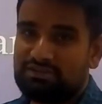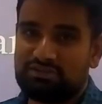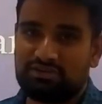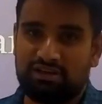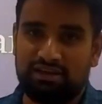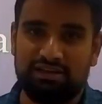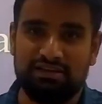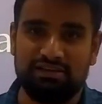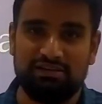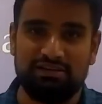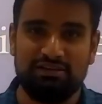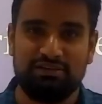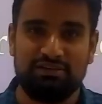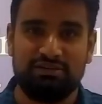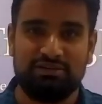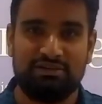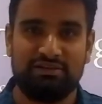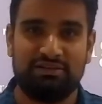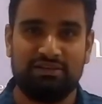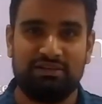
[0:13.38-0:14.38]
a triangle,
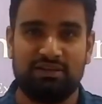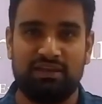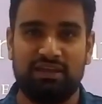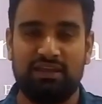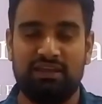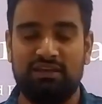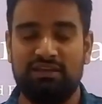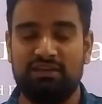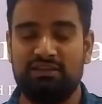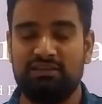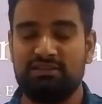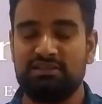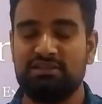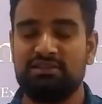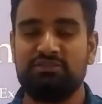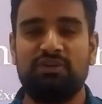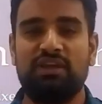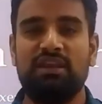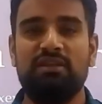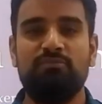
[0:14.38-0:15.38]
and this
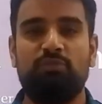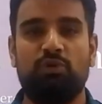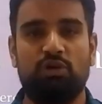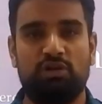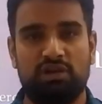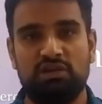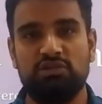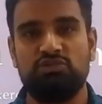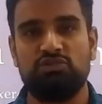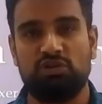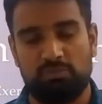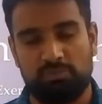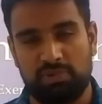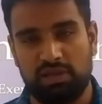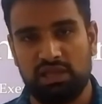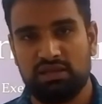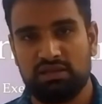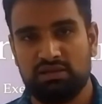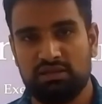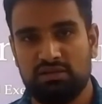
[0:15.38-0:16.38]
is very important
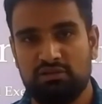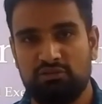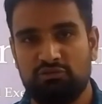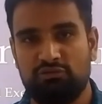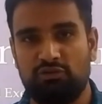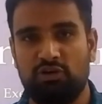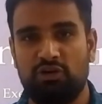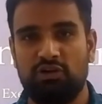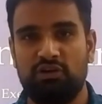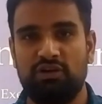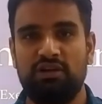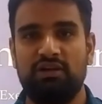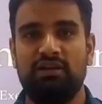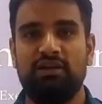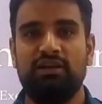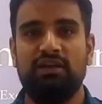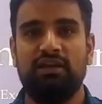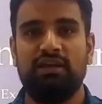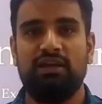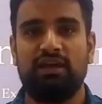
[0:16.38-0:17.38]
topic for
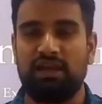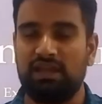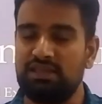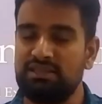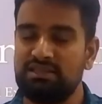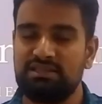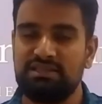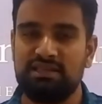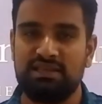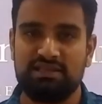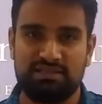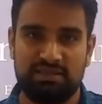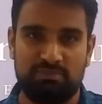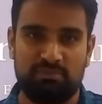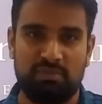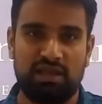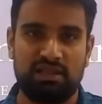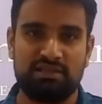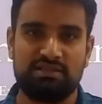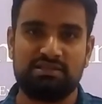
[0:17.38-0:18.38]
IGCSE
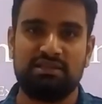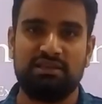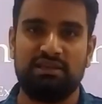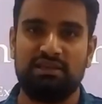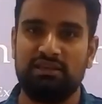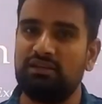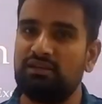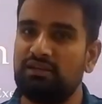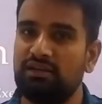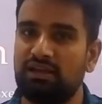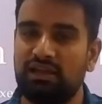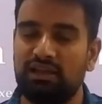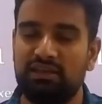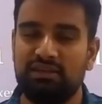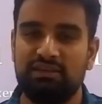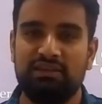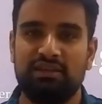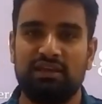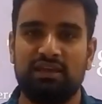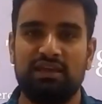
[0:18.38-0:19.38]
Maths Year
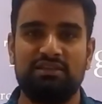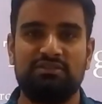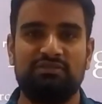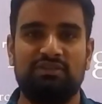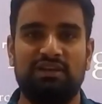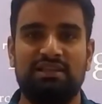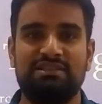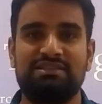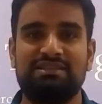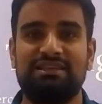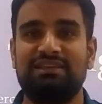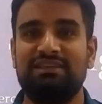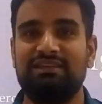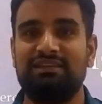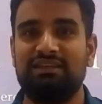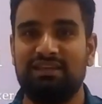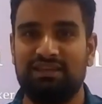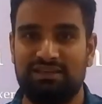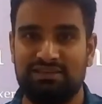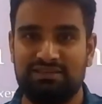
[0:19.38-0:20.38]
9 as well as
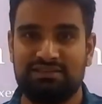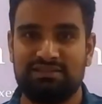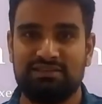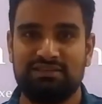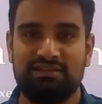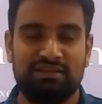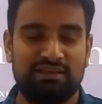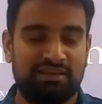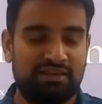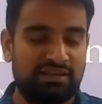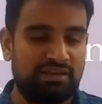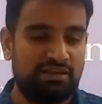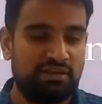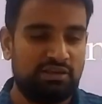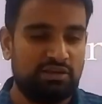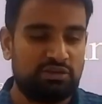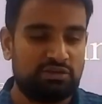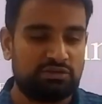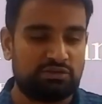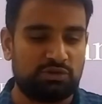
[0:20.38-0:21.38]
Year 8.
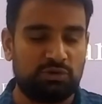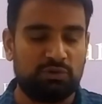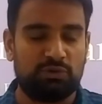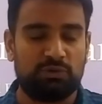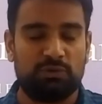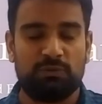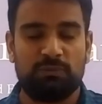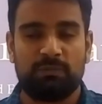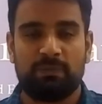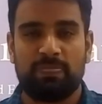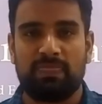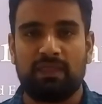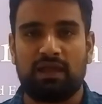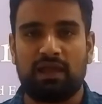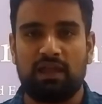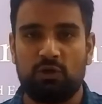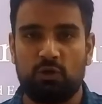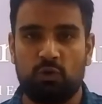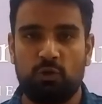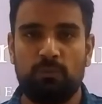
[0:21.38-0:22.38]
So
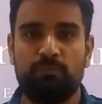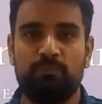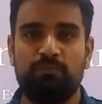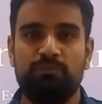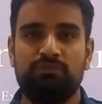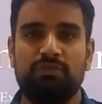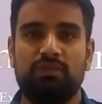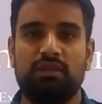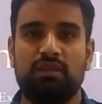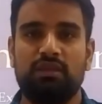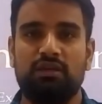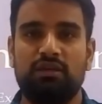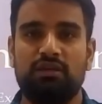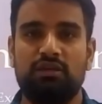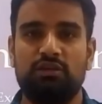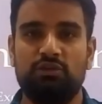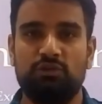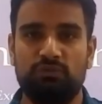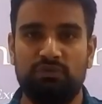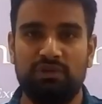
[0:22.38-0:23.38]
I hope
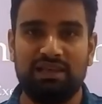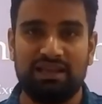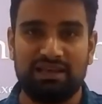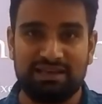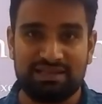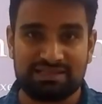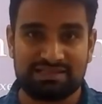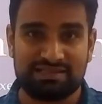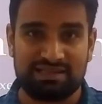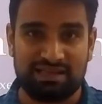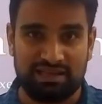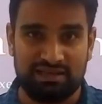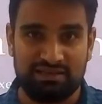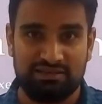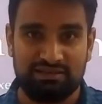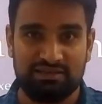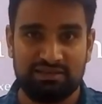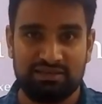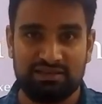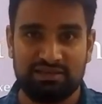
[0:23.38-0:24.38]
you will
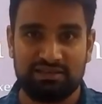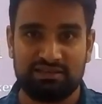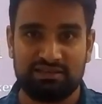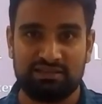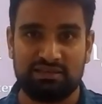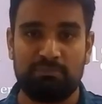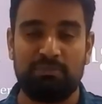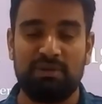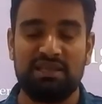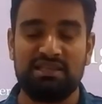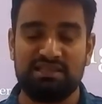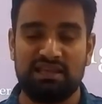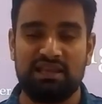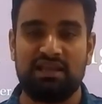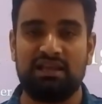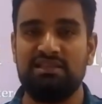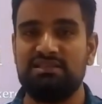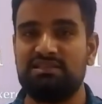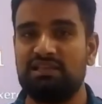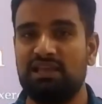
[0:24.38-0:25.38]
understand the basic
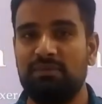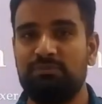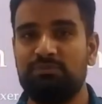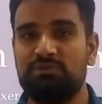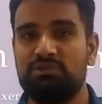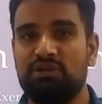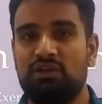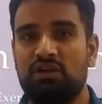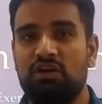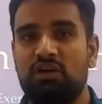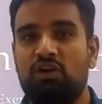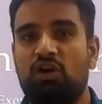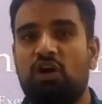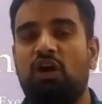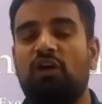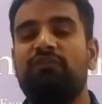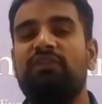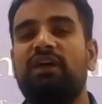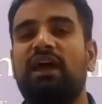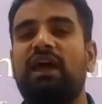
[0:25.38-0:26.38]
concepts
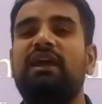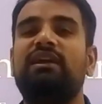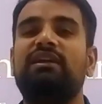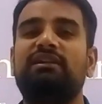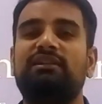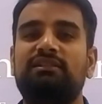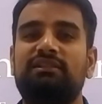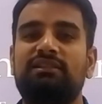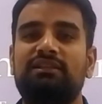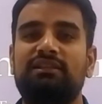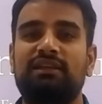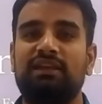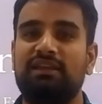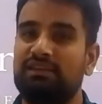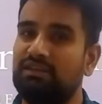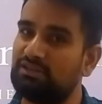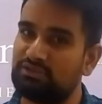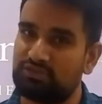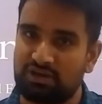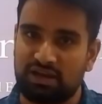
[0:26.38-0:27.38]
of the angle
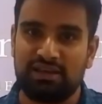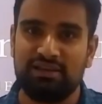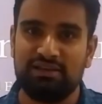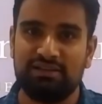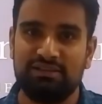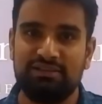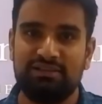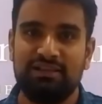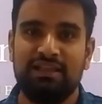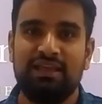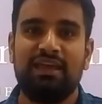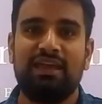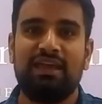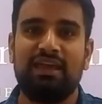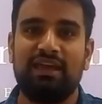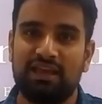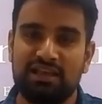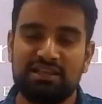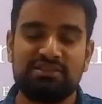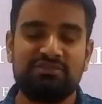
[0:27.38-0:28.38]
in a triangle,
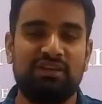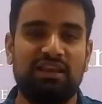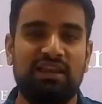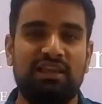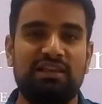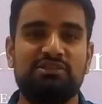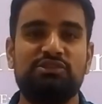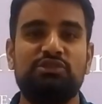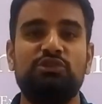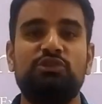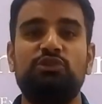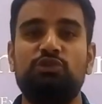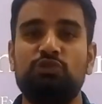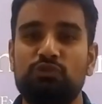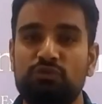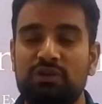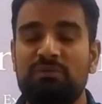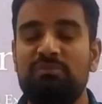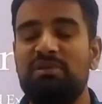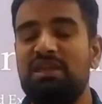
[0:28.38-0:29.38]
as well as you
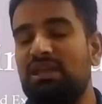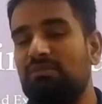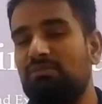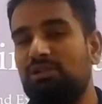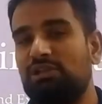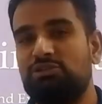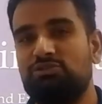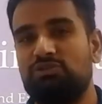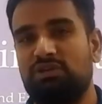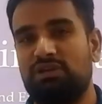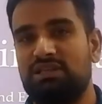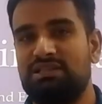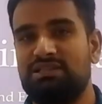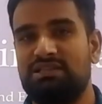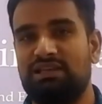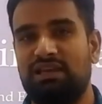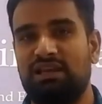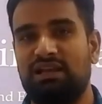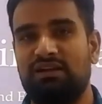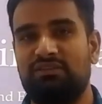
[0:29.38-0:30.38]
will be able to
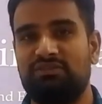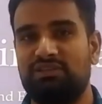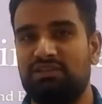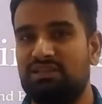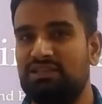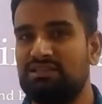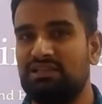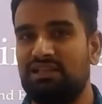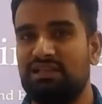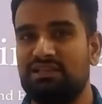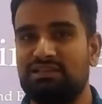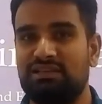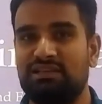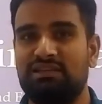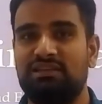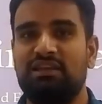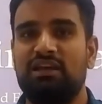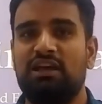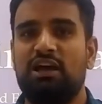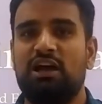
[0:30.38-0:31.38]
understand after this
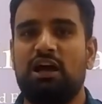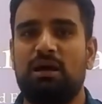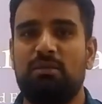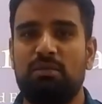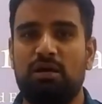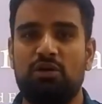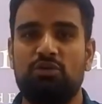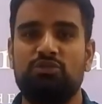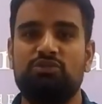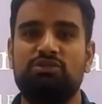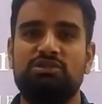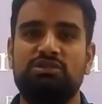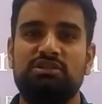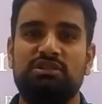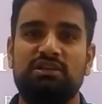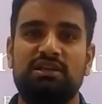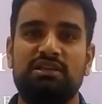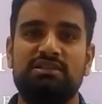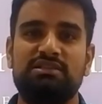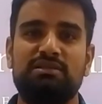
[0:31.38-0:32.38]
lesson about
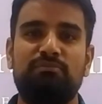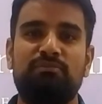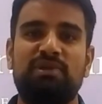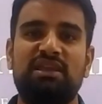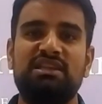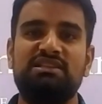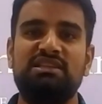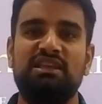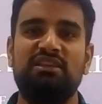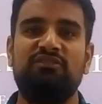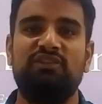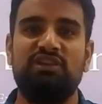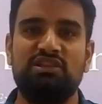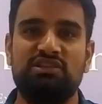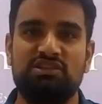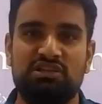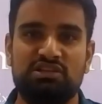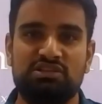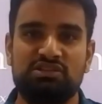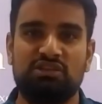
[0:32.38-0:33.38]
some basic
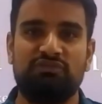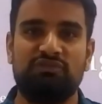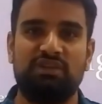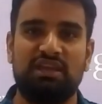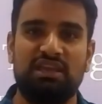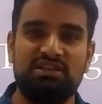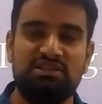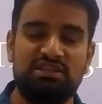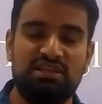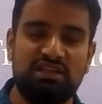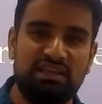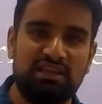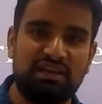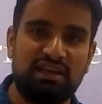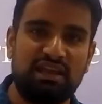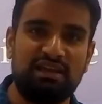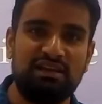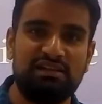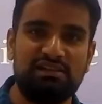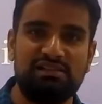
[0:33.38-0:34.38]
features of the interior
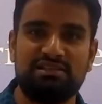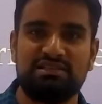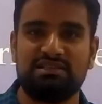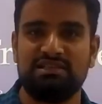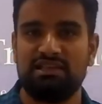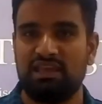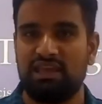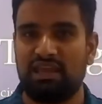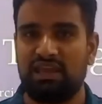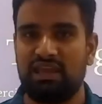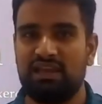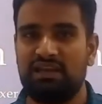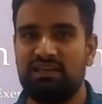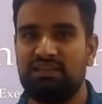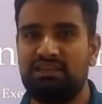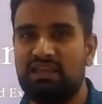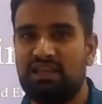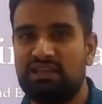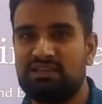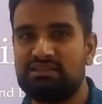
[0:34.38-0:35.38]
angles
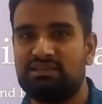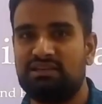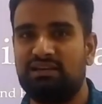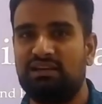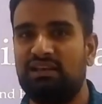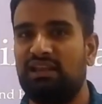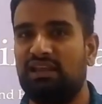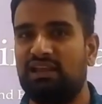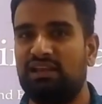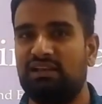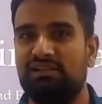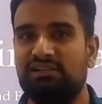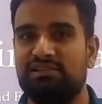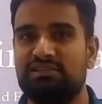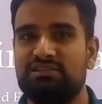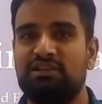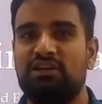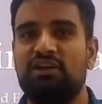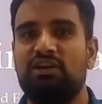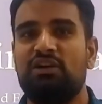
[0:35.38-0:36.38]
and the external
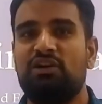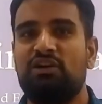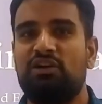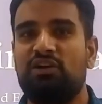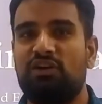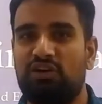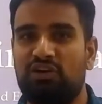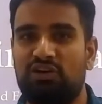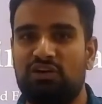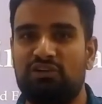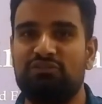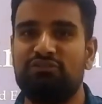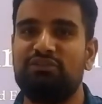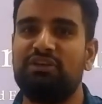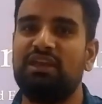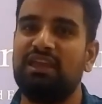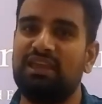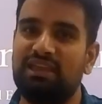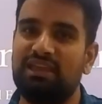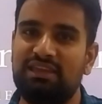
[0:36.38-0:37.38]
angles
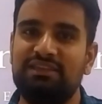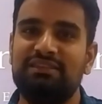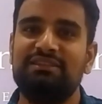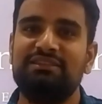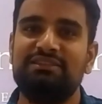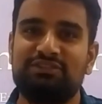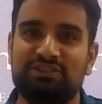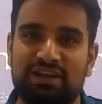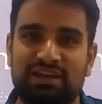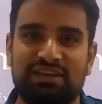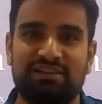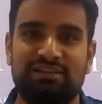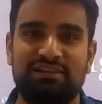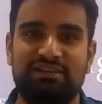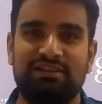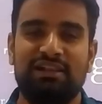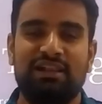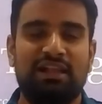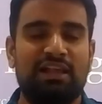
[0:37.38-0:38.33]
of a triangle.